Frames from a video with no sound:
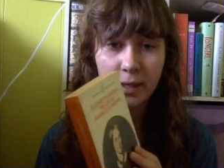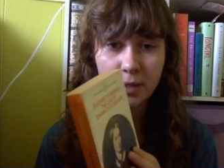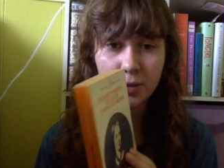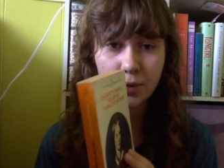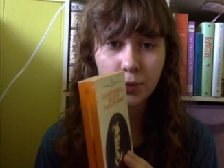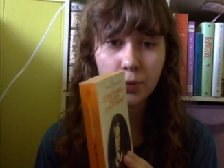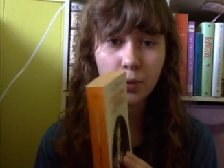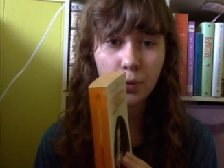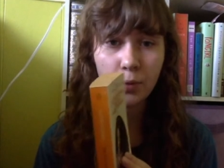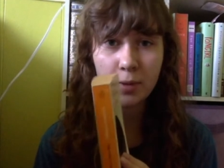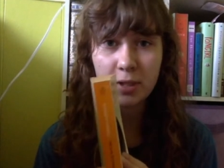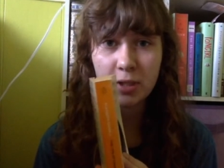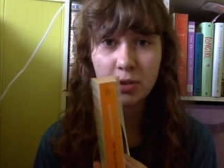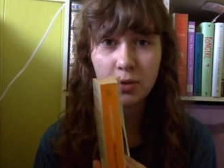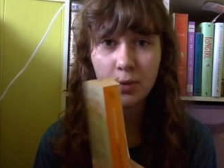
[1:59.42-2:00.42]
school
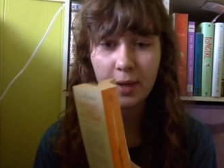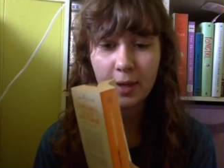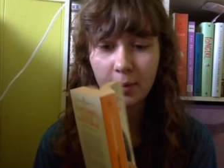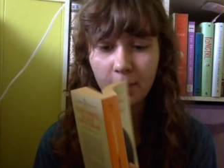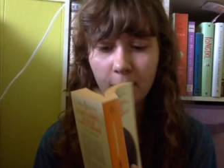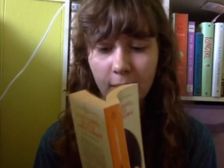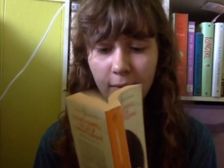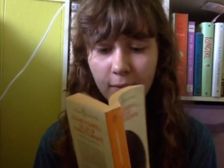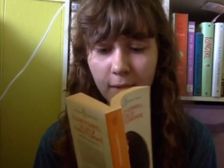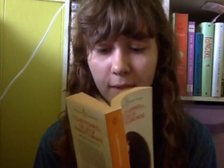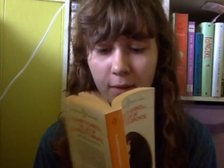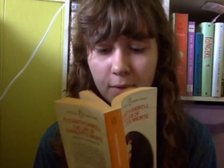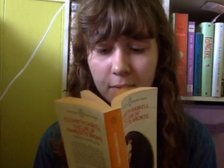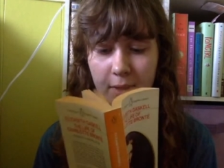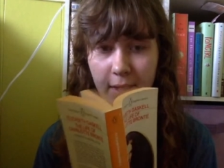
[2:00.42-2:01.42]
was doing one of
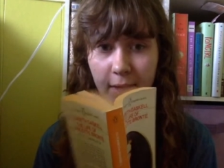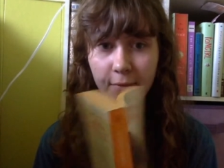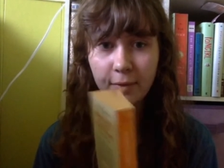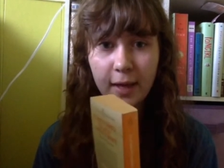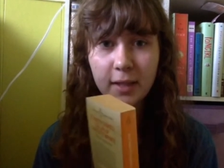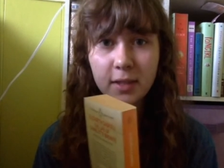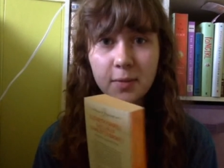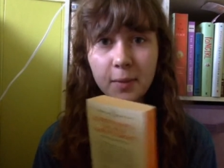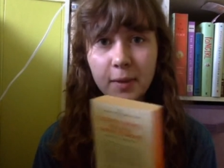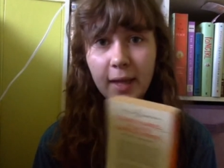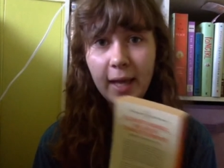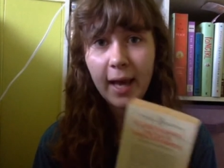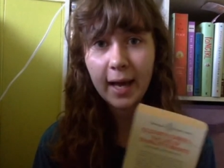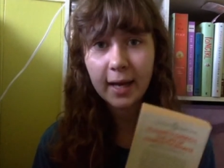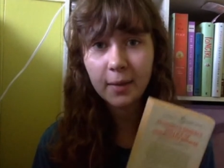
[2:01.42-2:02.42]
those events where
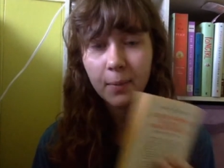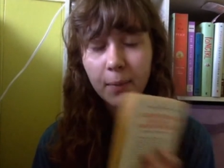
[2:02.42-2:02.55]
they had a